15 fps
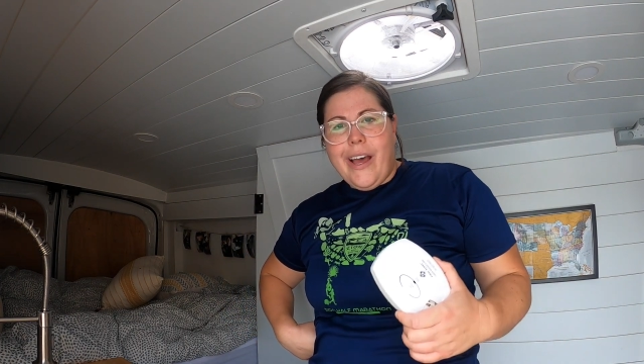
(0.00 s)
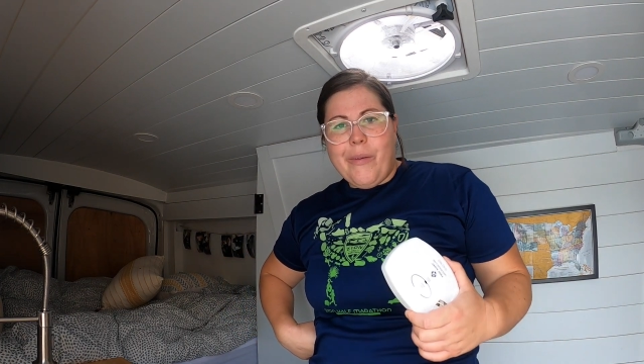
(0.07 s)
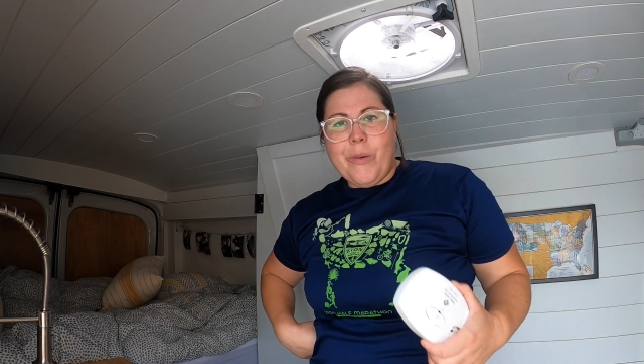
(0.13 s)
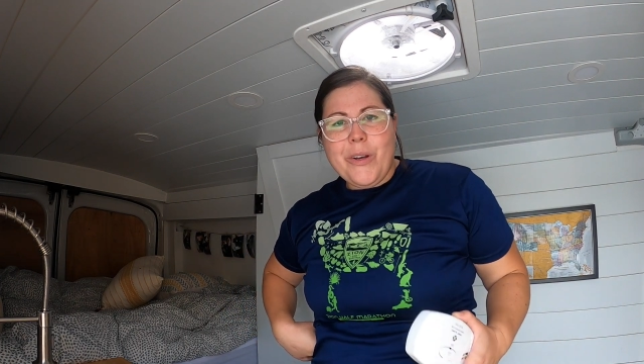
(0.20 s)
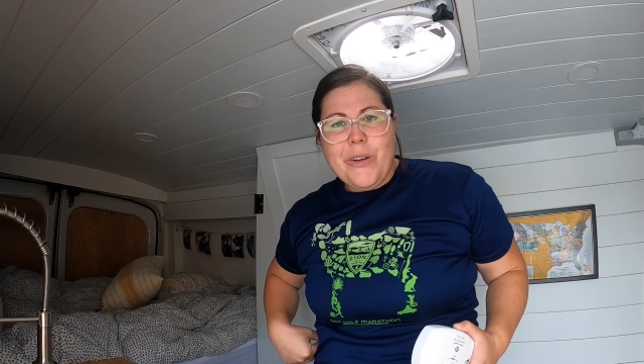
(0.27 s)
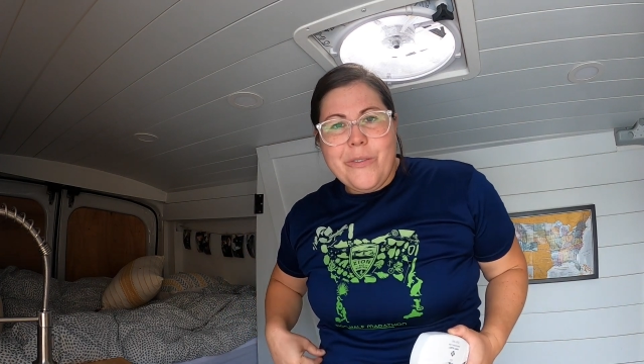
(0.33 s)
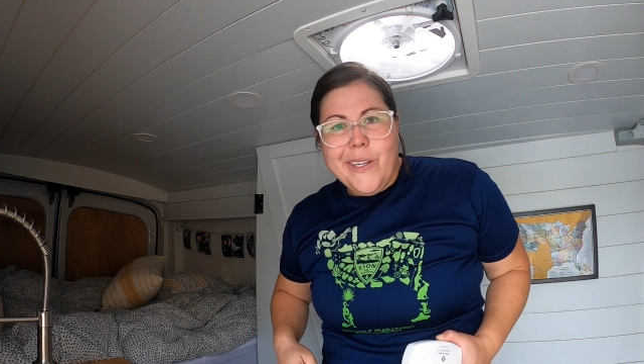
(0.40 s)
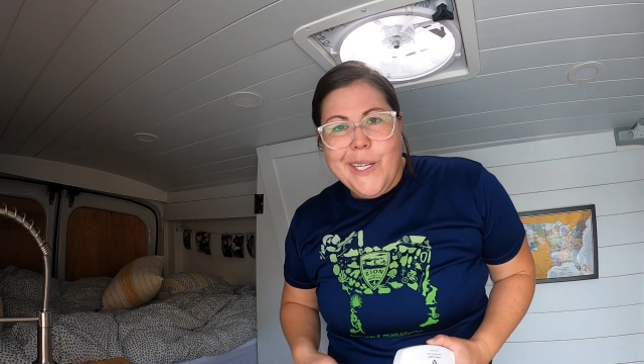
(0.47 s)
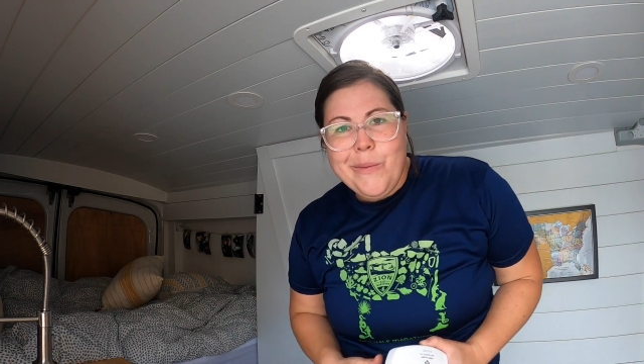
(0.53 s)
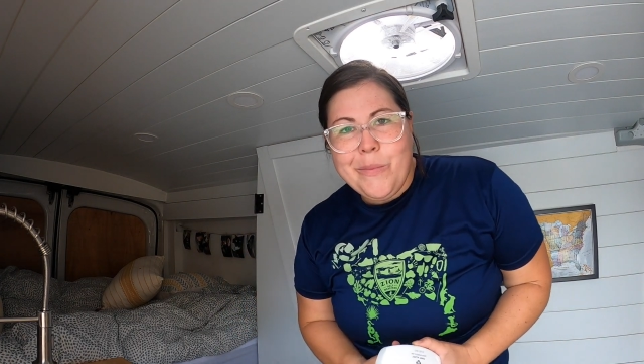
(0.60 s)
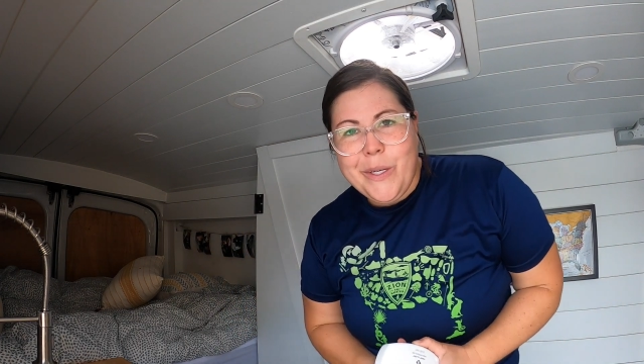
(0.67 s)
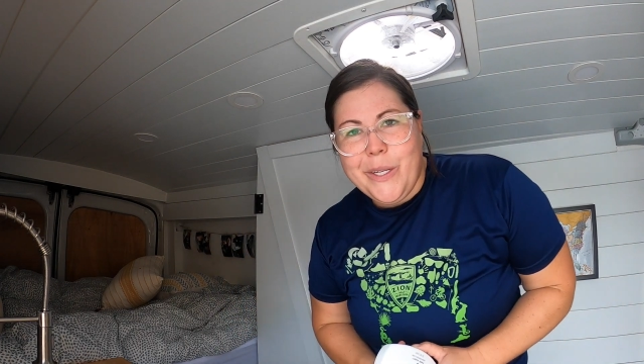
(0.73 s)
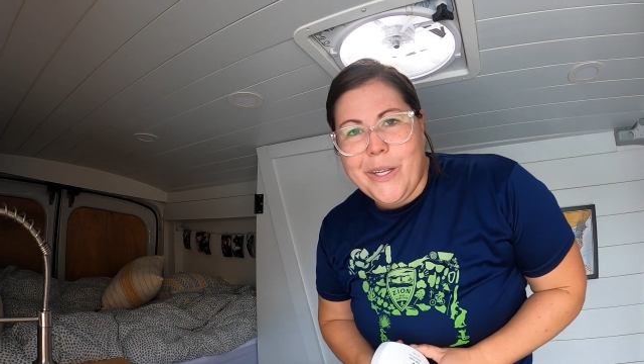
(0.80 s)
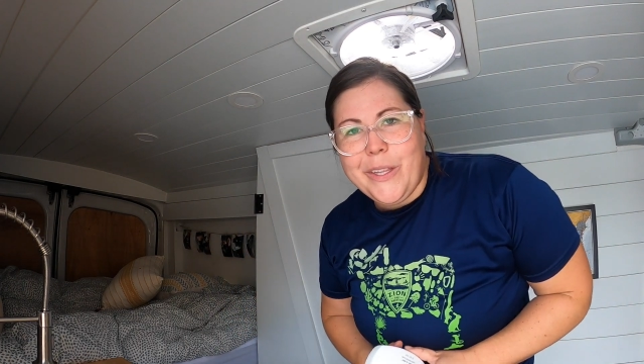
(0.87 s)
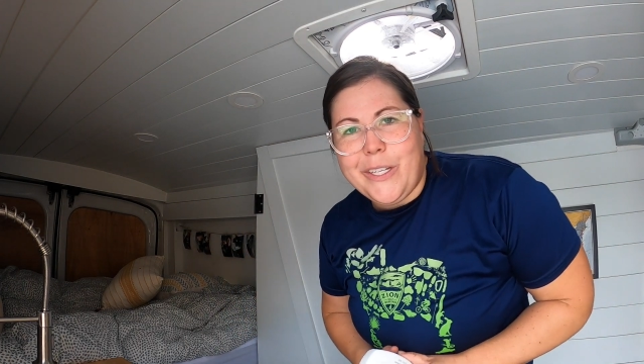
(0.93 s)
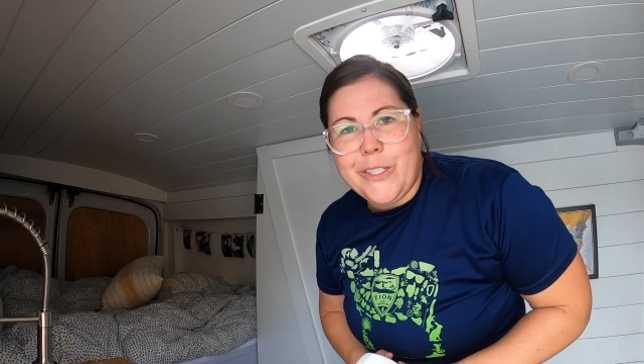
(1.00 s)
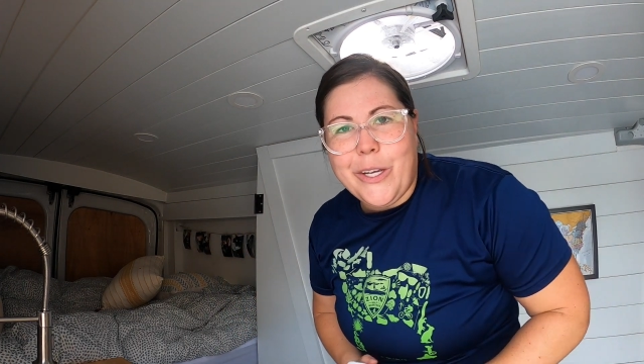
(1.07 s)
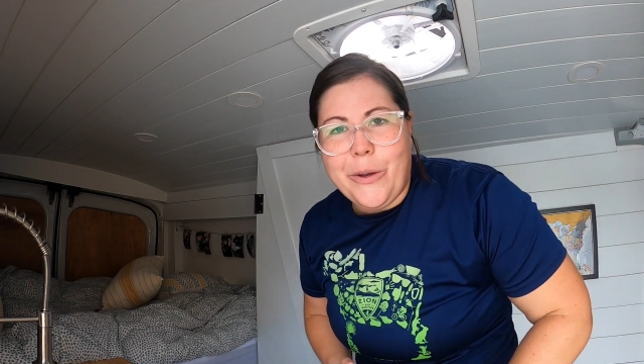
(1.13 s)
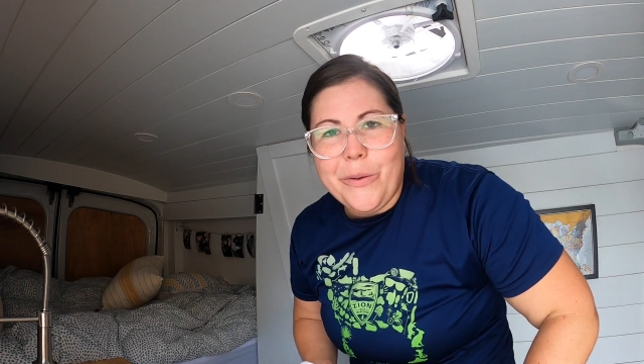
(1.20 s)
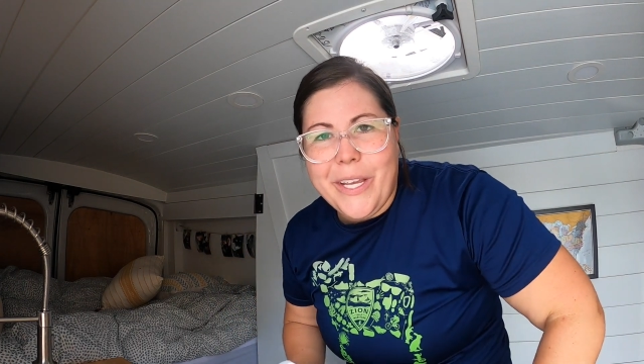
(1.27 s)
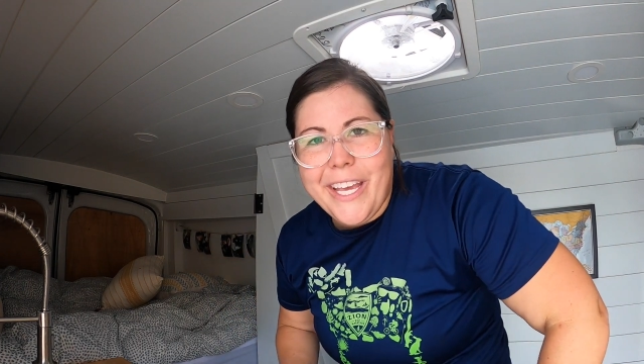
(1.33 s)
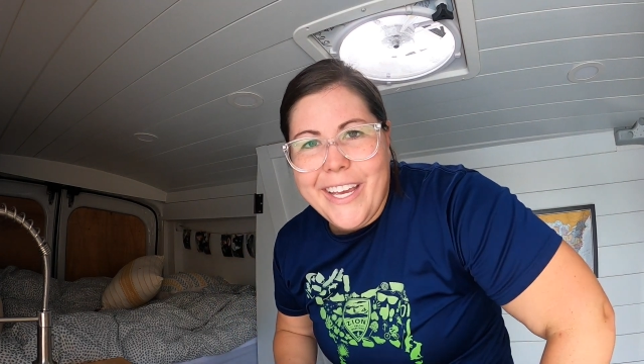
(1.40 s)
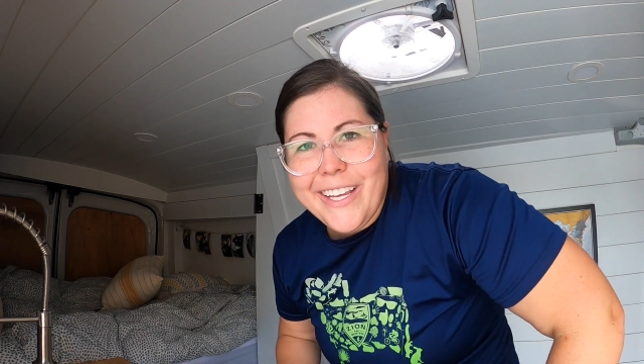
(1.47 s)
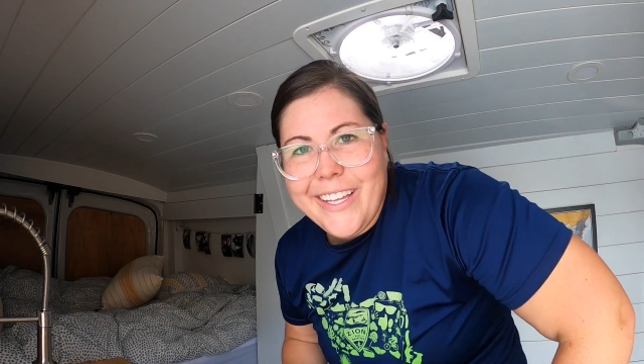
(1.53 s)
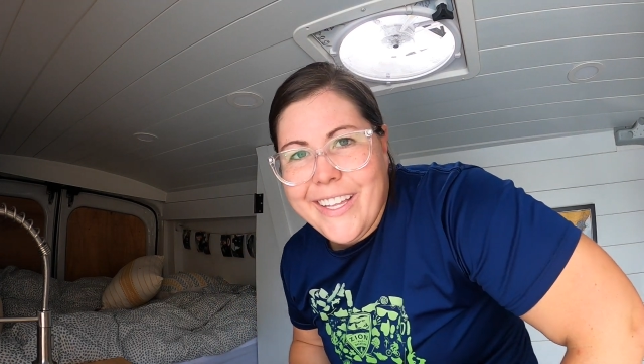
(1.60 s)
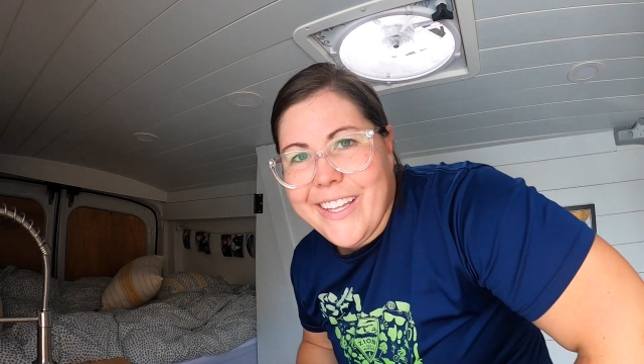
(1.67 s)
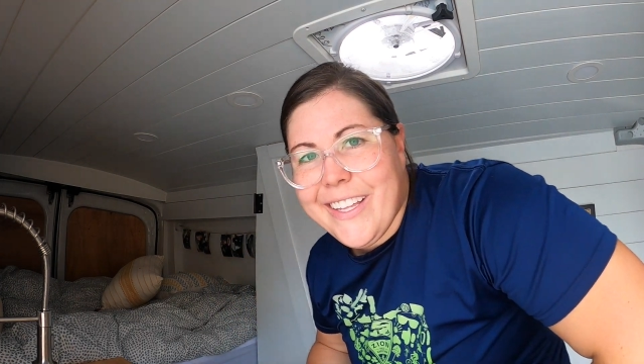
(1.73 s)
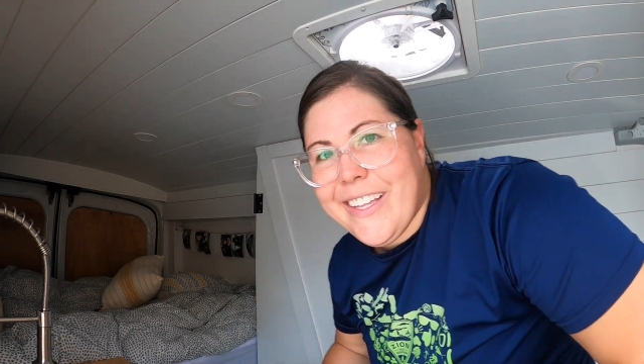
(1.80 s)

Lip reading: I wonder if I can put it on the toe kick.